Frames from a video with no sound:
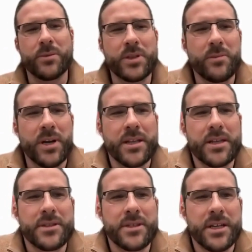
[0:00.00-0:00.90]
to mind
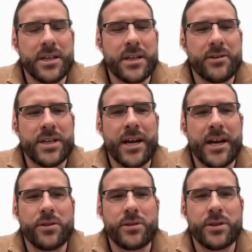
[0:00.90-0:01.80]
that would say, here's how
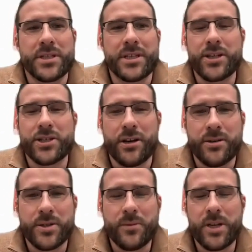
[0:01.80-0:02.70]
you could stay
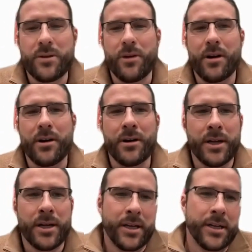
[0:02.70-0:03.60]
charged when you are
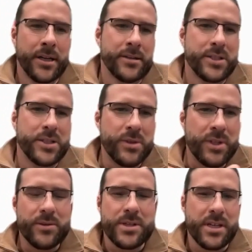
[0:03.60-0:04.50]
doing
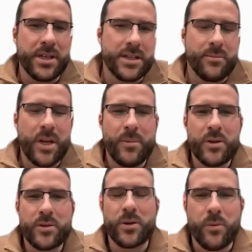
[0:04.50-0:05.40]
those things that maybe
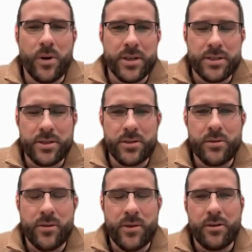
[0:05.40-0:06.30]
you don't want to
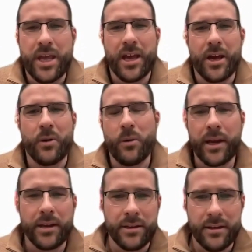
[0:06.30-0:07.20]
do, or that you can't
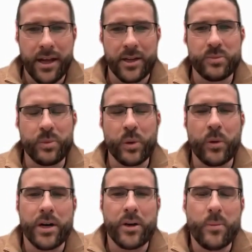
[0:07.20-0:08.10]
quite
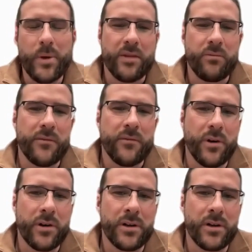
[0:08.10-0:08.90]
explore a new pathway for?